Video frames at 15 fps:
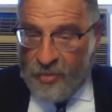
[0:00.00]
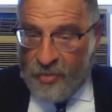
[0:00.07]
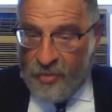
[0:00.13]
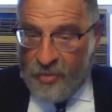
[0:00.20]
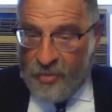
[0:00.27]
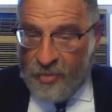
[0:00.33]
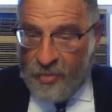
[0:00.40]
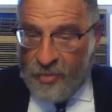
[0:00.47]

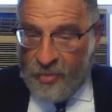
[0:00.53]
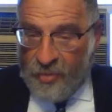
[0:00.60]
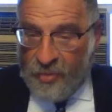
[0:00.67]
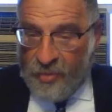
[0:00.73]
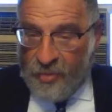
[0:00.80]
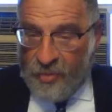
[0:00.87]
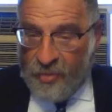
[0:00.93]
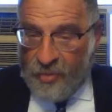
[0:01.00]
was
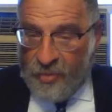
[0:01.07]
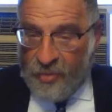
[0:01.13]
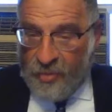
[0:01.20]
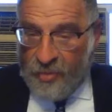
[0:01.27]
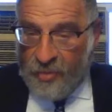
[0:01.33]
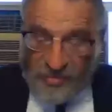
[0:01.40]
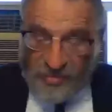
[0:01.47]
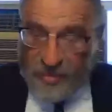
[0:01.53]
truma,
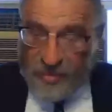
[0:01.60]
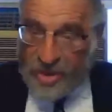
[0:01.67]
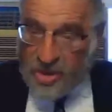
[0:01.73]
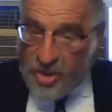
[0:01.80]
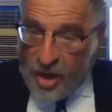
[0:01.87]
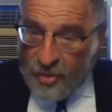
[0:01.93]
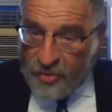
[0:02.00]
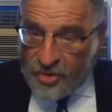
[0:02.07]

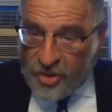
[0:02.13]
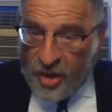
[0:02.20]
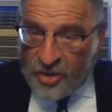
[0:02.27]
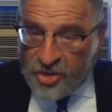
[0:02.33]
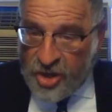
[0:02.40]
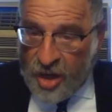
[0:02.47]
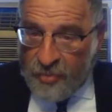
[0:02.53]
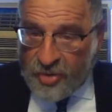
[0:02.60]
some of it was
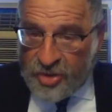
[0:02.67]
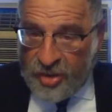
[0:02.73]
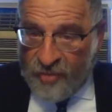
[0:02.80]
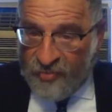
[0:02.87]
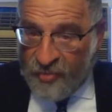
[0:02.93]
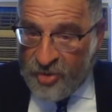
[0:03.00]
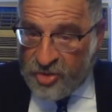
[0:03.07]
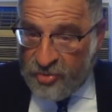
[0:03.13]
from an
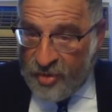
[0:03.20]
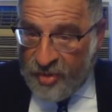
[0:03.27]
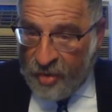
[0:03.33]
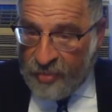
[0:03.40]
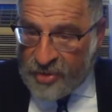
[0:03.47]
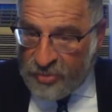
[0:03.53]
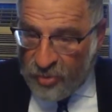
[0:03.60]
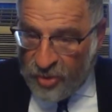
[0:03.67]

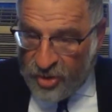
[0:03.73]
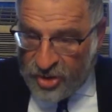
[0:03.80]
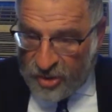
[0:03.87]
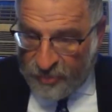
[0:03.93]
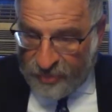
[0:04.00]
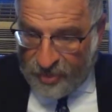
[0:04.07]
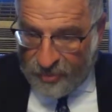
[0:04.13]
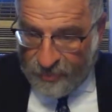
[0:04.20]
asherah tree, from a
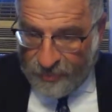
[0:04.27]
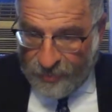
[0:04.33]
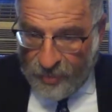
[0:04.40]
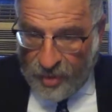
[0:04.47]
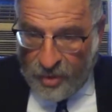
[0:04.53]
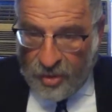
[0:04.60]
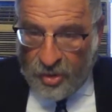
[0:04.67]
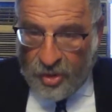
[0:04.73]
tree that was
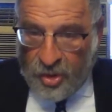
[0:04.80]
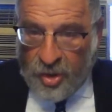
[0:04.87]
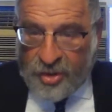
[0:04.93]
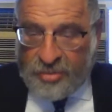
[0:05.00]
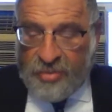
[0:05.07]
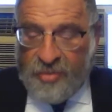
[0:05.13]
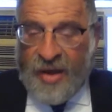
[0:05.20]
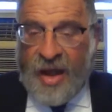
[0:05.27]
worshipped.
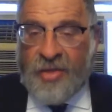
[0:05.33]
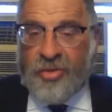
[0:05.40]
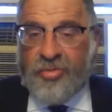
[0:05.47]
So we